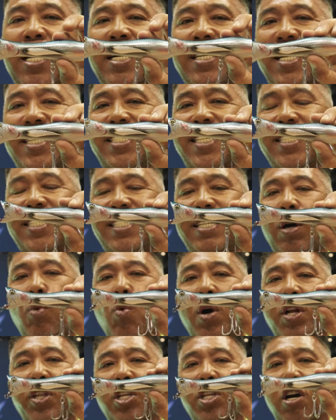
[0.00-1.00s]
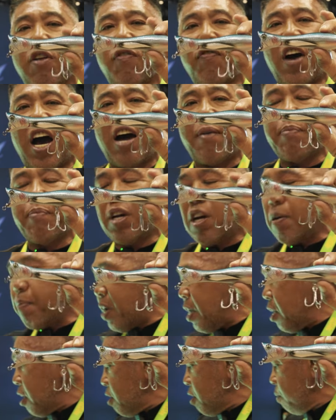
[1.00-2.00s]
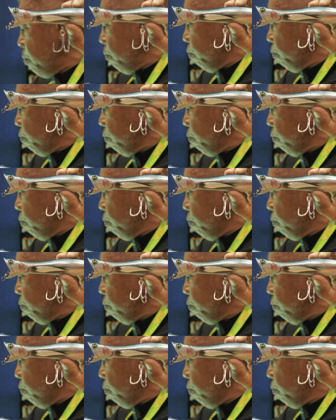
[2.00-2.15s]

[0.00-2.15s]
This is the one thirty-five millimeter.